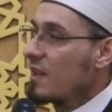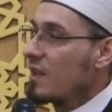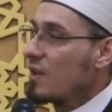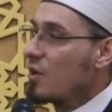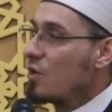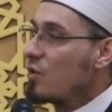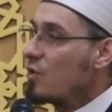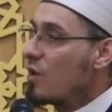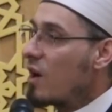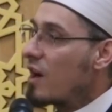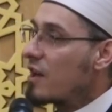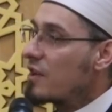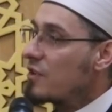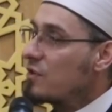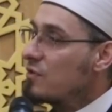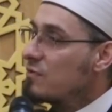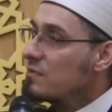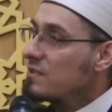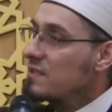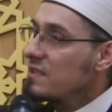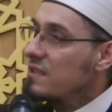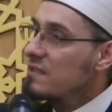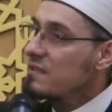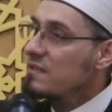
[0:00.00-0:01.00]
Who are
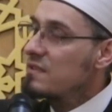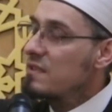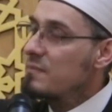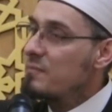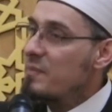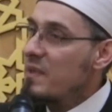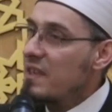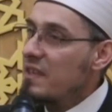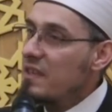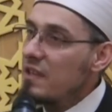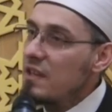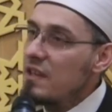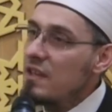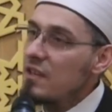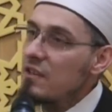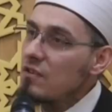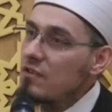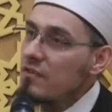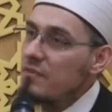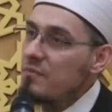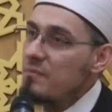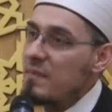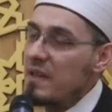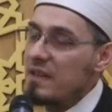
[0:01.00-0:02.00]
you since the
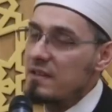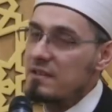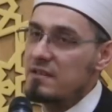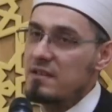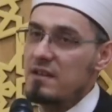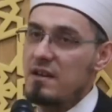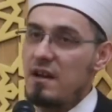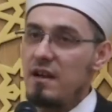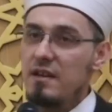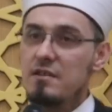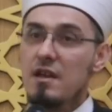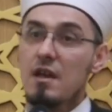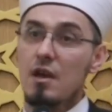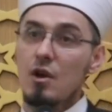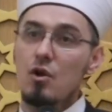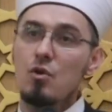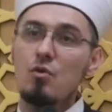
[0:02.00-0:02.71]
beginning of mankind?